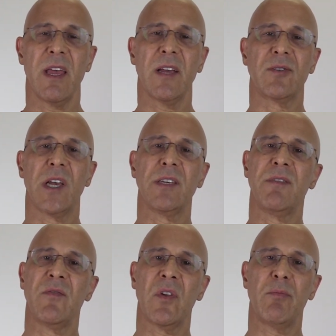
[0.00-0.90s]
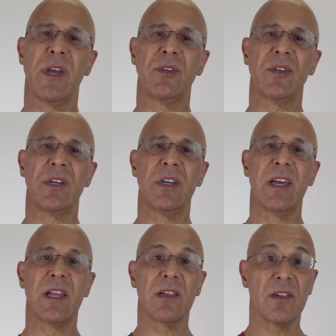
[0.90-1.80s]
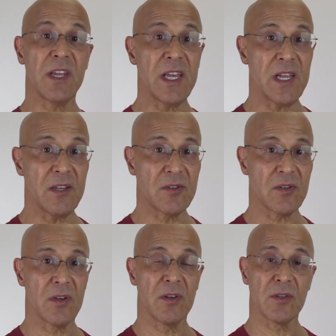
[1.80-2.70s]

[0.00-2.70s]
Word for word: Excessive inflammation leads